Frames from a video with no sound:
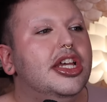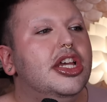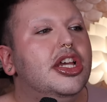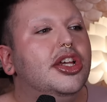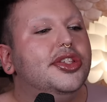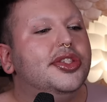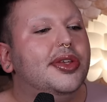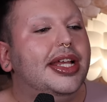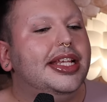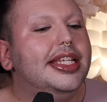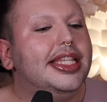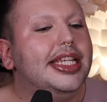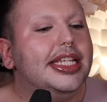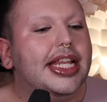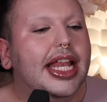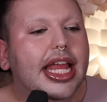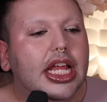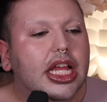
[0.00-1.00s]
so i just need to
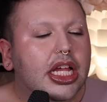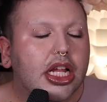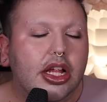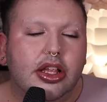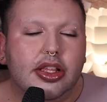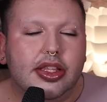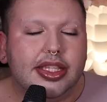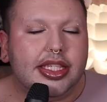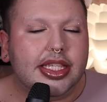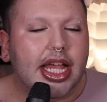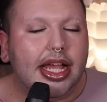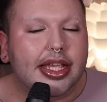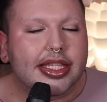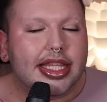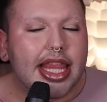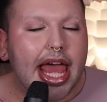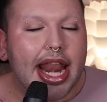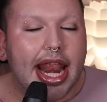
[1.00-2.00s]
like suss
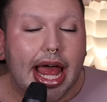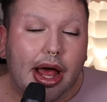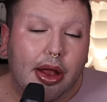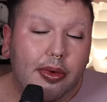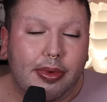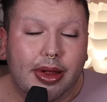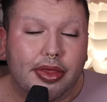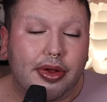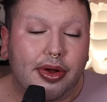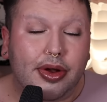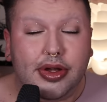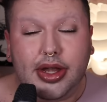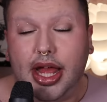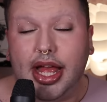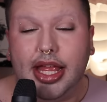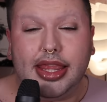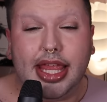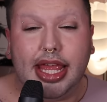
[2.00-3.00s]
that out whether or
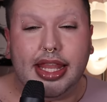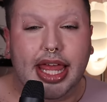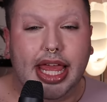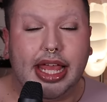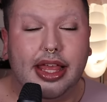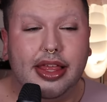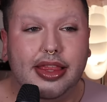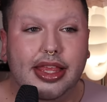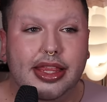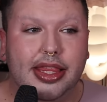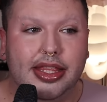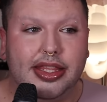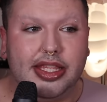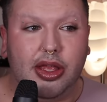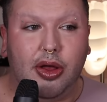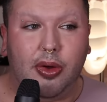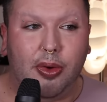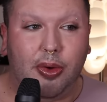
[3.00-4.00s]
not that like it's
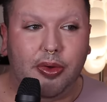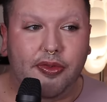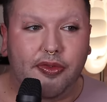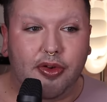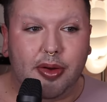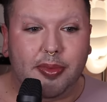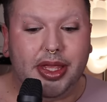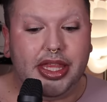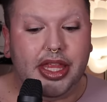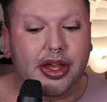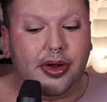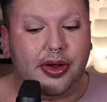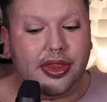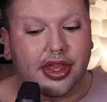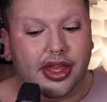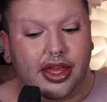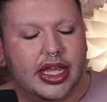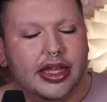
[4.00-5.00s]
the old formula or
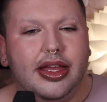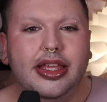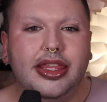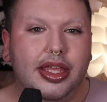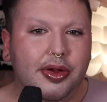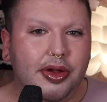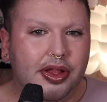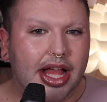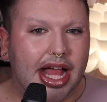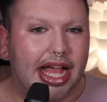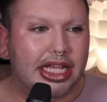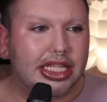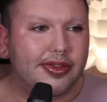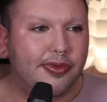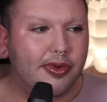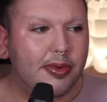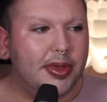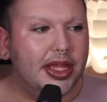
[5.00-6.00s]
the ethereal eyes
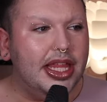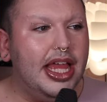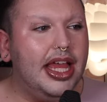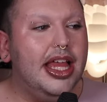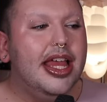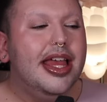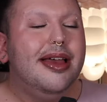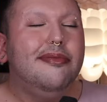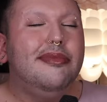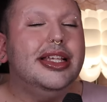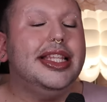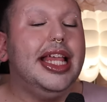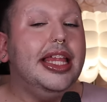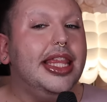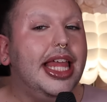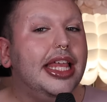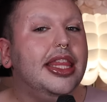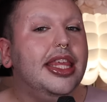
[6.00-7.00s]
formula because I
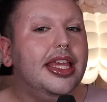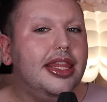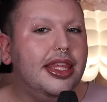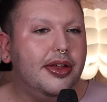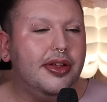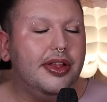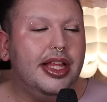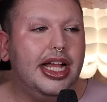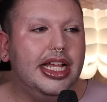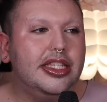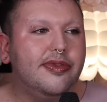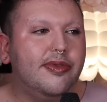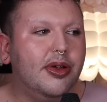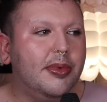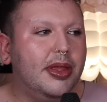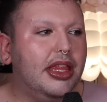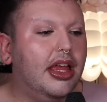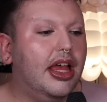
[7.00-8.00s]
like the ethereal eyes
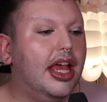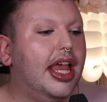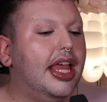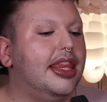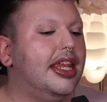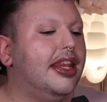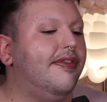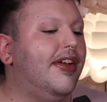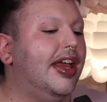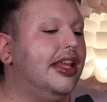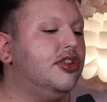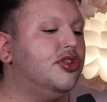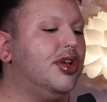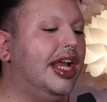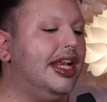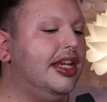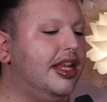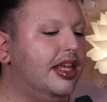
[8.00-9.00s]
formula. And then if I
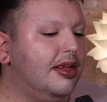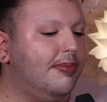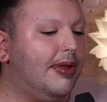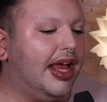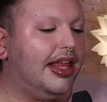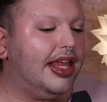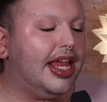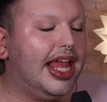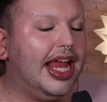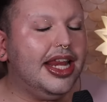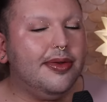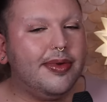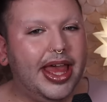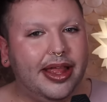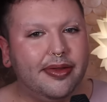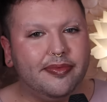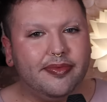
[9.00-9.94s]
tried another palette, anyway,